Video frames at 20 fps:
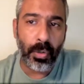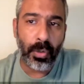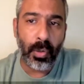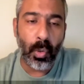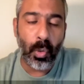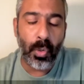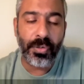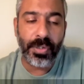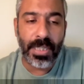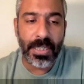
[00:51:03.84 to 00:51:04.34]

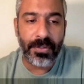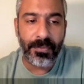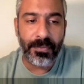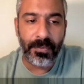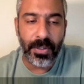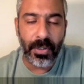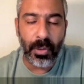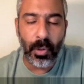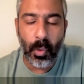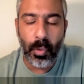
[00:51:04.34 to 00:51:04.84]

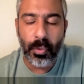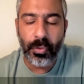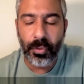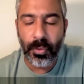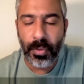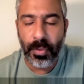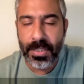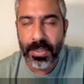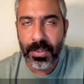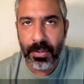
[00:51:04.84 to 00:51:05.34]

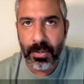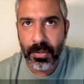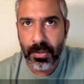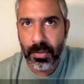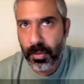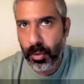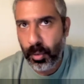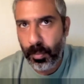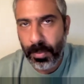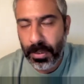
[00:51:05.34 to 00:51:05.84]
lawsuit is a
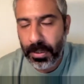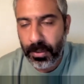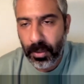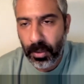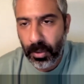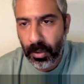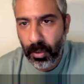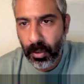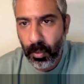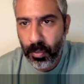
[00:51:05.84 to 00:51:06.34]
$2 billion
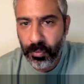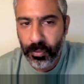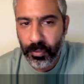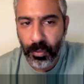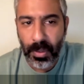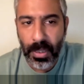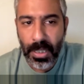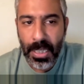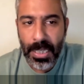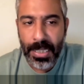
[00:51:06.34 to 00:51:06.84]
lawsuit.